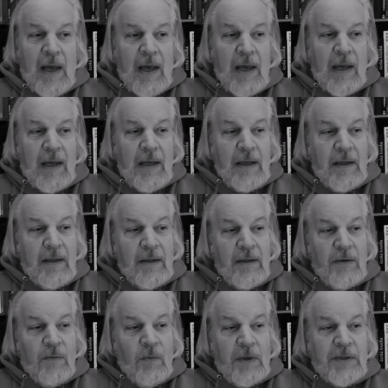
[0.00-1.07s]

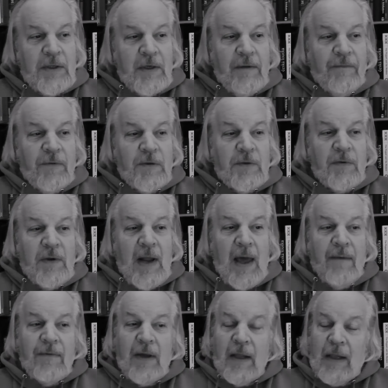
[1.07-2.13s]
And what's the difference between
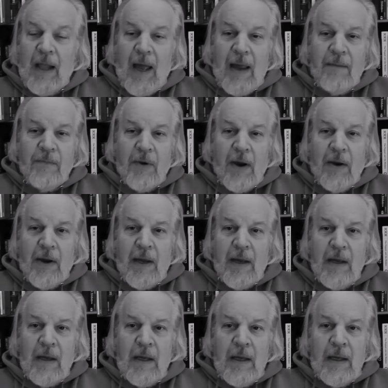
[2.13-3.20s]
having a
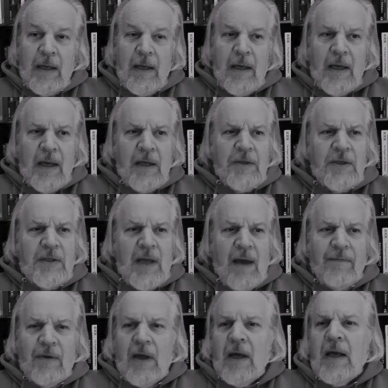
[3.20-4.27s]
library and just
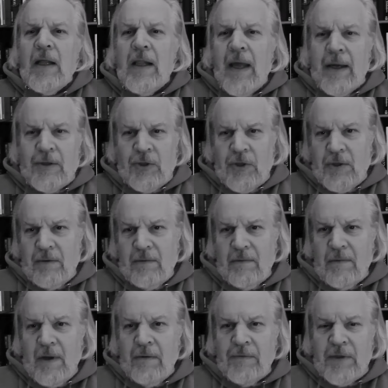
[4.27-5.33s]
having a collection
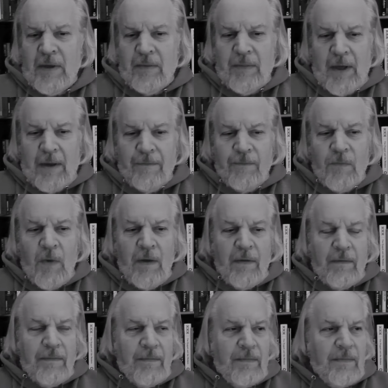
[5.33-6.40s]
of something?
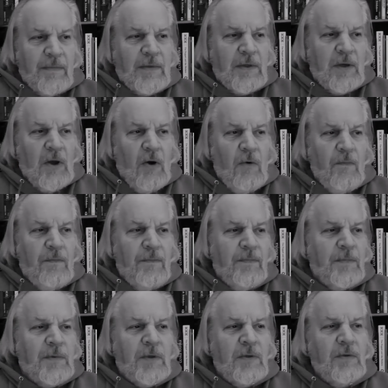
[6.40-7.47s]
Well, to go
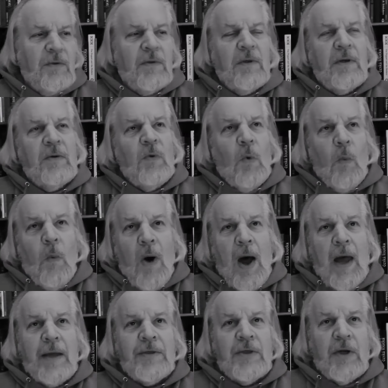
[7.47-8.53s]
to the
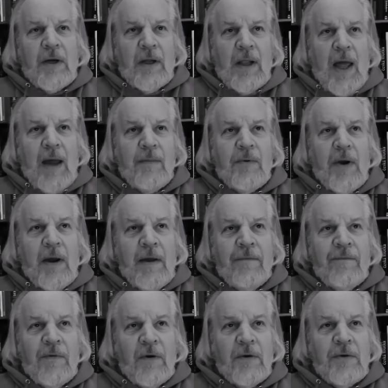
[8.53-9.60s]
why start a library
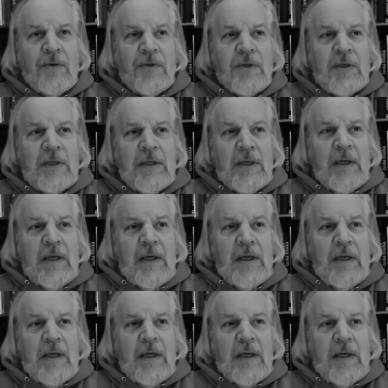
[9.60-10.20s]
first,